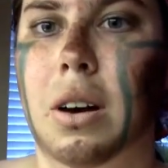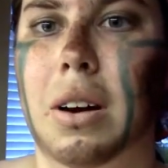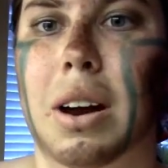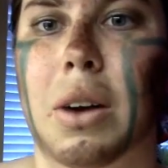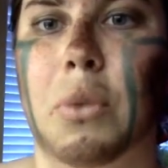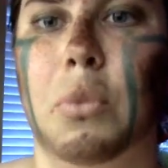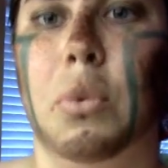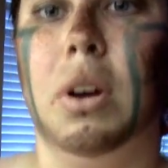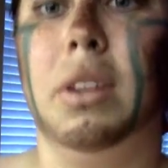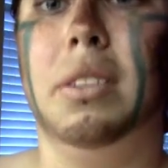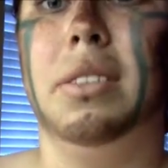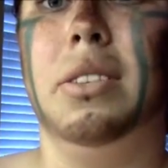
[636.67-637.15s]

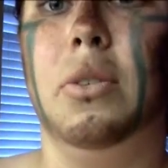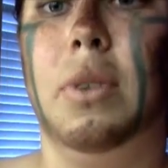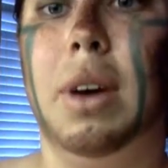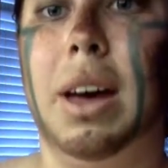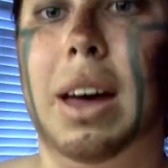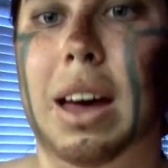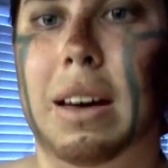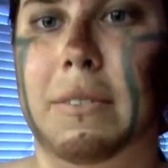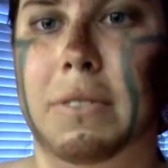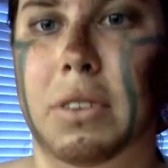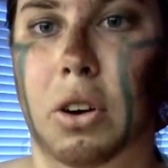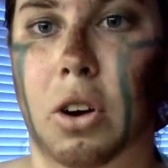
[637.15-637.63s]
once you
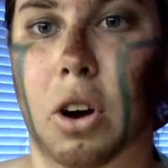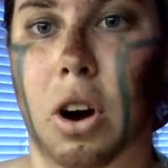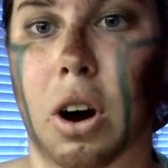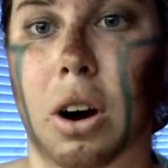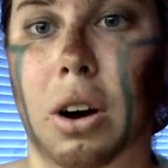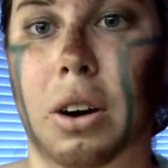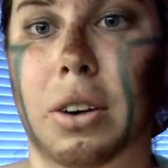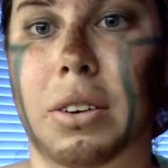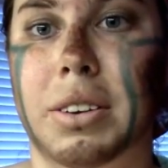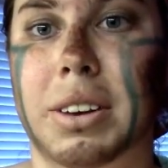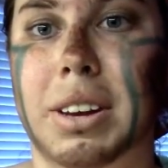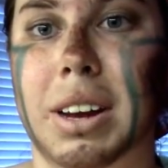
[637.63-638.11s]
have your
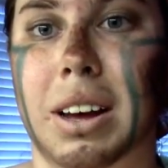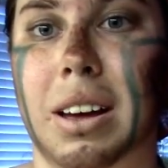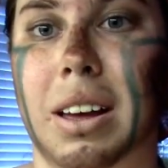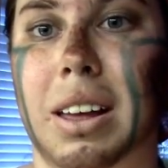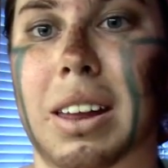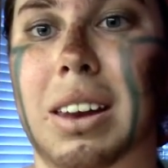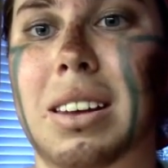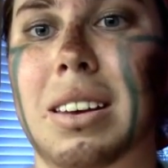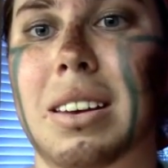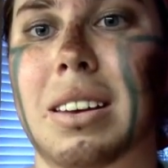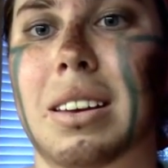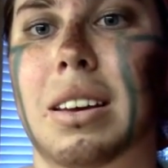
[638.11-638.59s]
heart
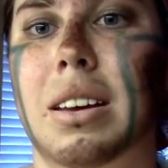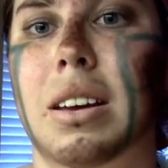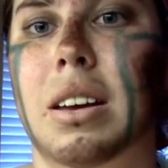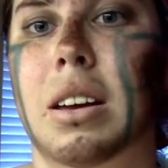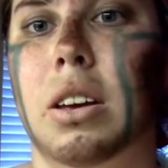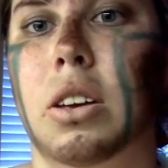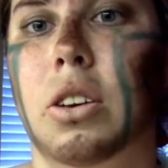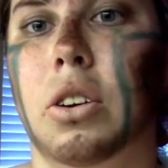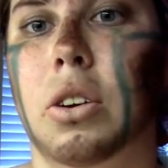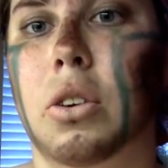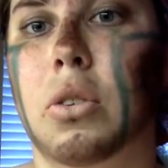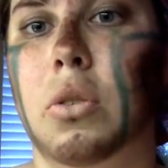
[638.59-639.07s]
done,
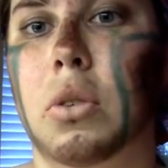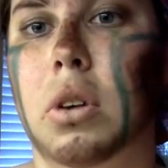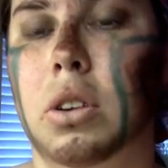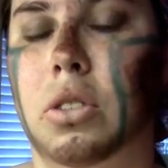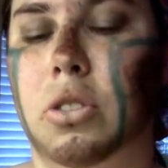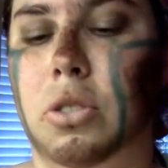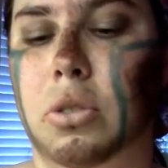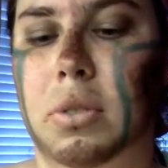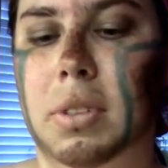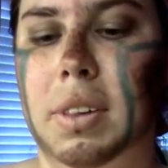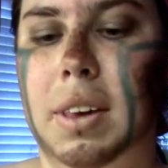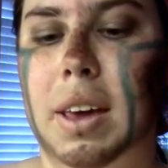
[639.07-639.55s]
you're going
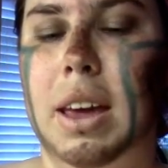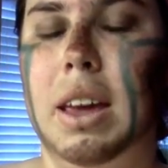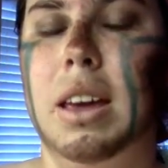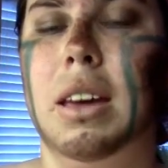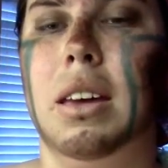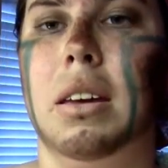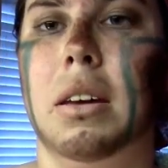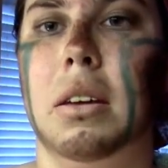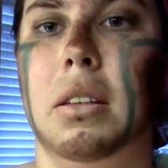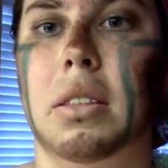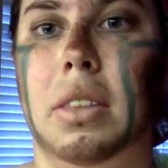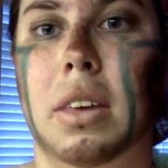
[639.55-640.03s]
to
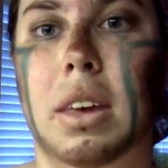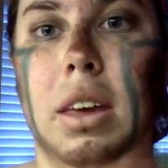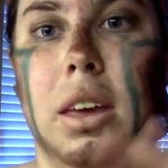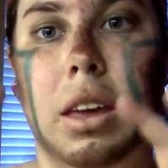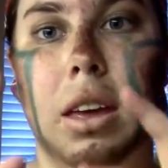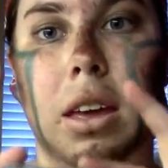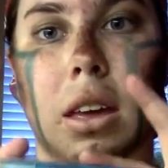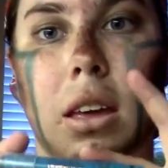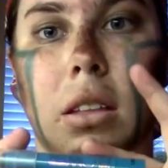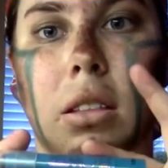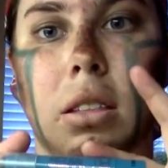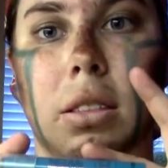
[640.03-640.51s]
take
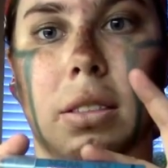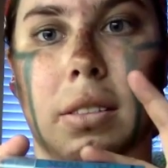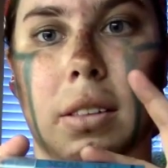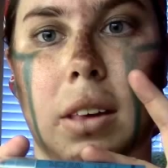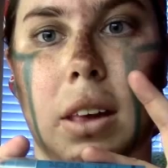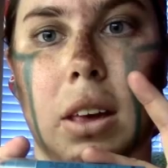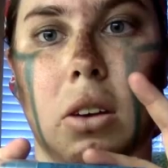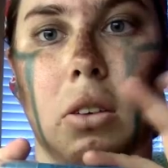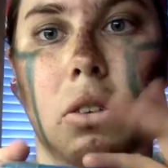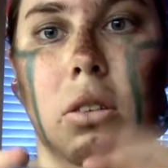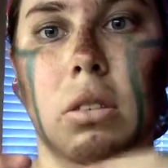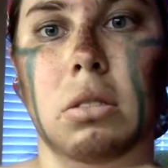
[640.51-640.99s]
the
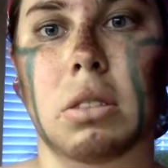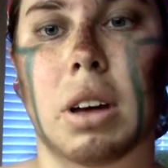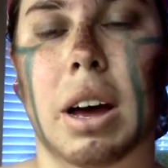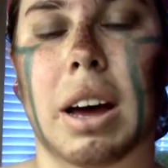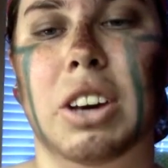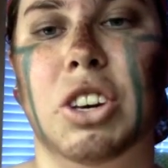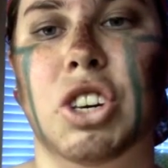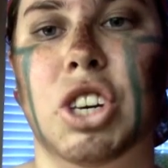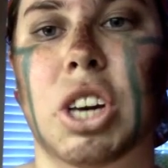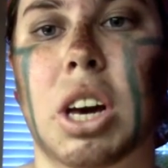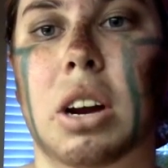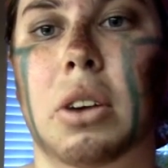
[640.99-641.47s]
teal
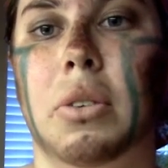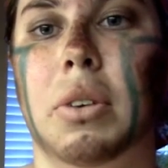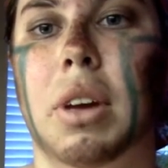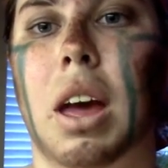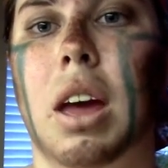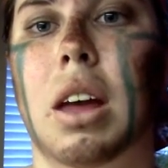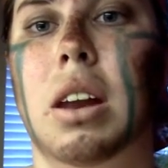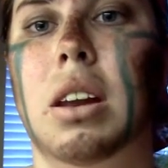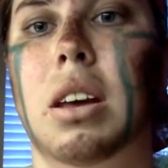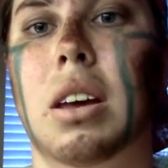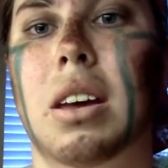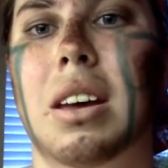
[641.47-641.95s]
eyeshadow
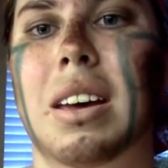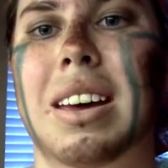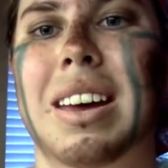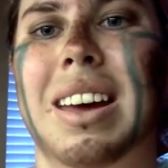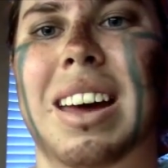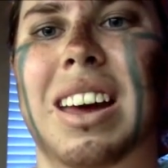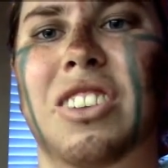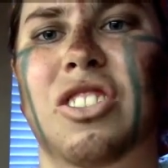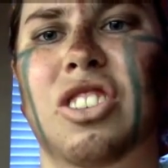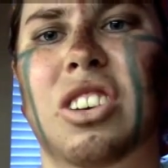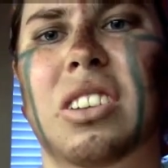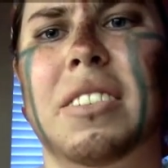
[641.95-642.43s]
again
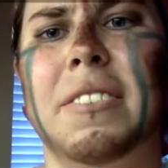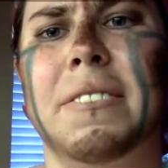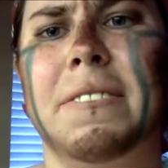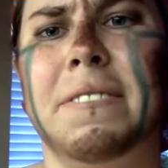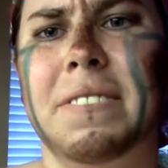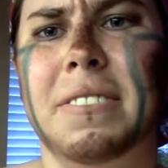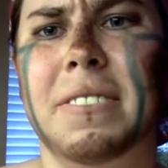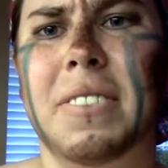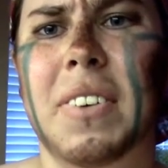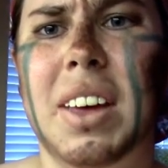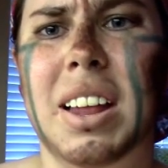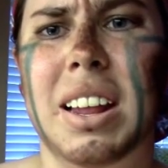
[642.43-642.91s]
and just
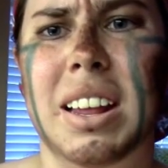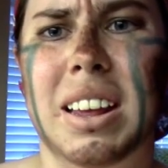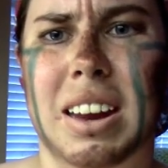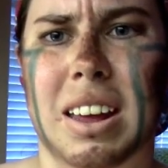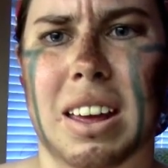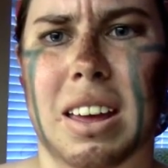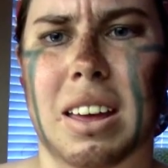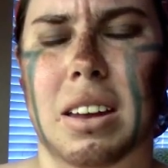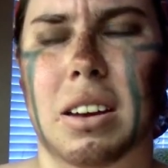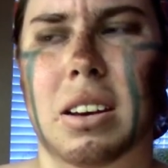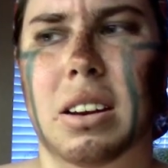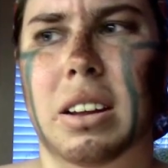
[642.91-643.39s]
fill it
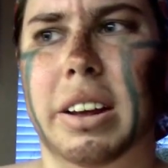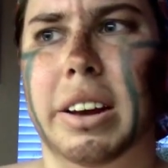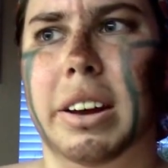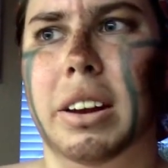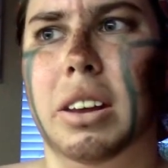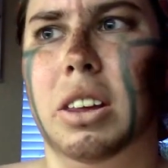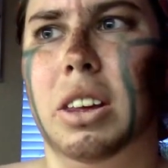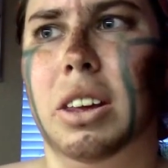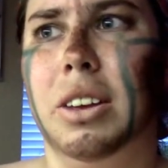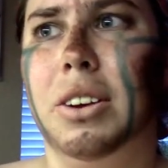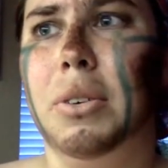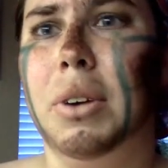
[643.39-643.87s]
in.
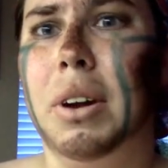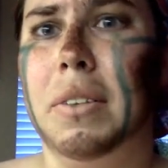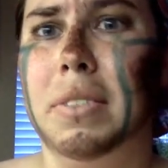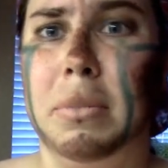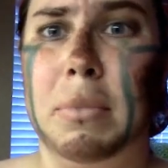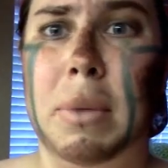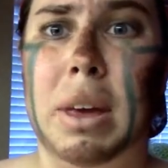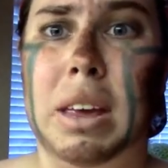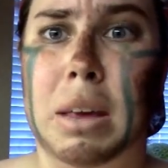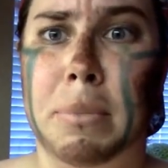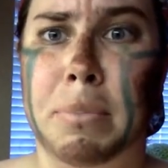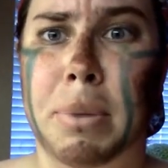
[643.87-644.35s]
Like, you don't have to
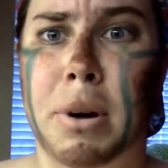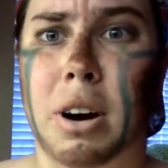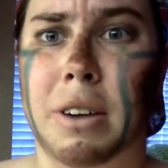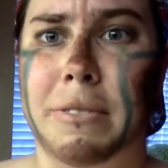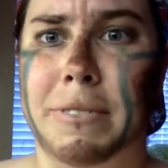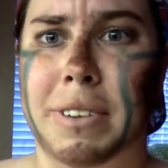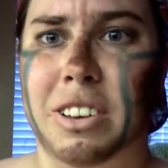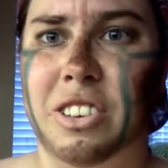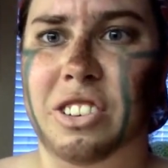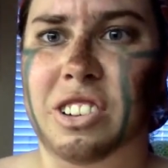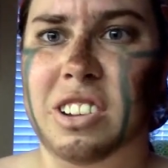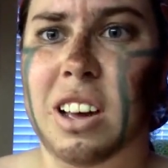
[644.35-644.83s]
make it
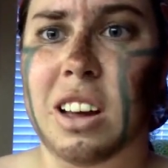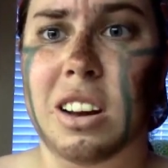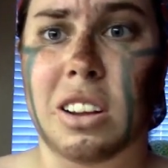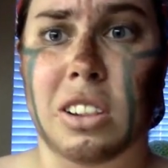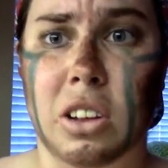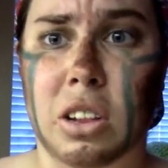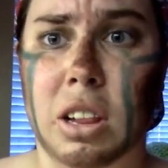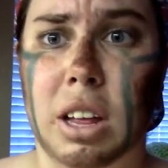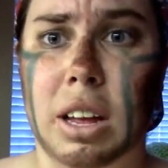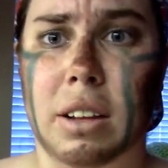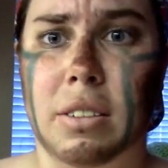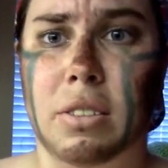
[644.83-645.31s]
perfect, just kind of
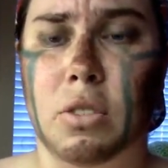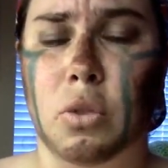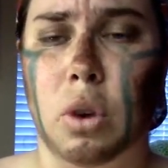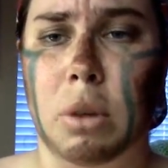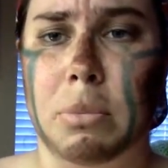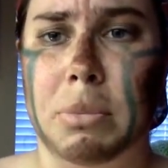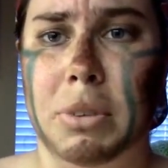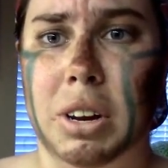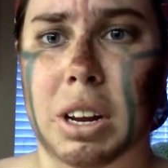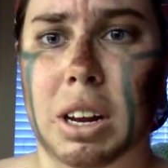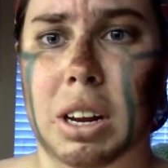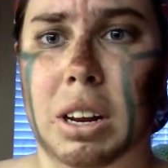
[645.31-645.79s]
look like it's
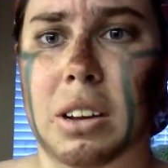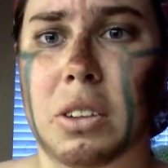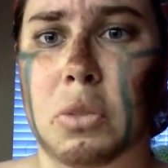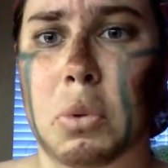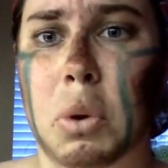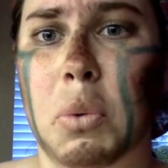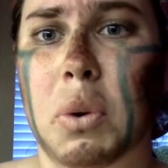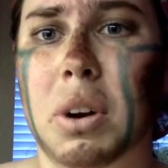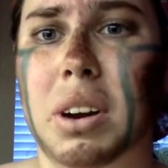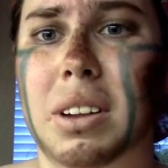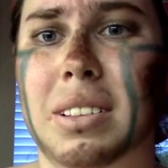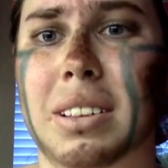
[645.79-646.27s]
scribbled in because we
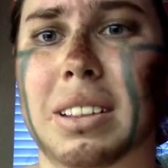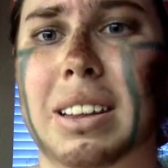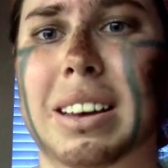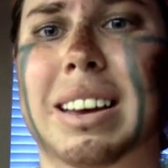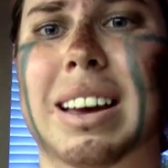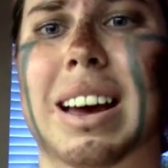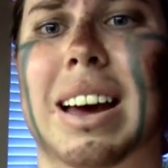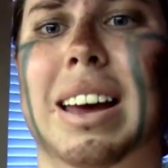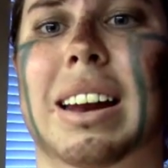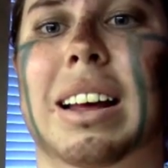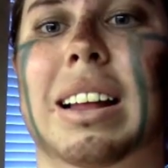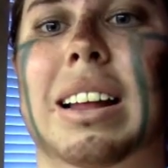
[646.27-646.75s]
want it to look
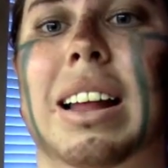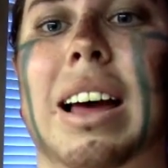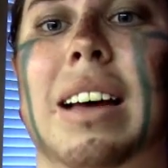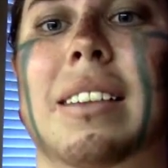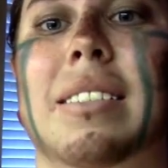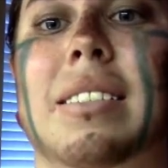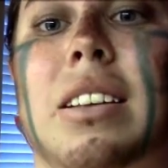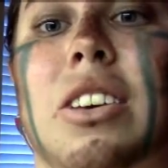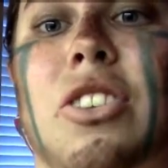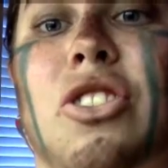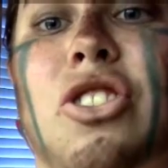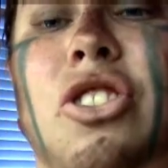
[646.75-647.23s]
kind of
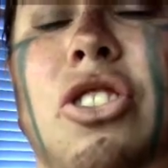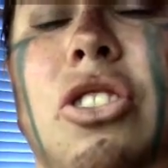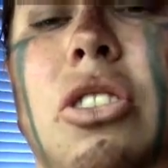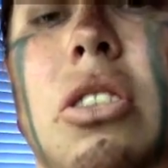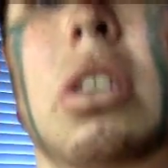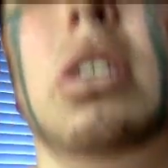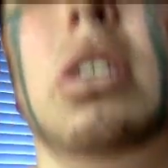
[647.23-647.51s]
glassish.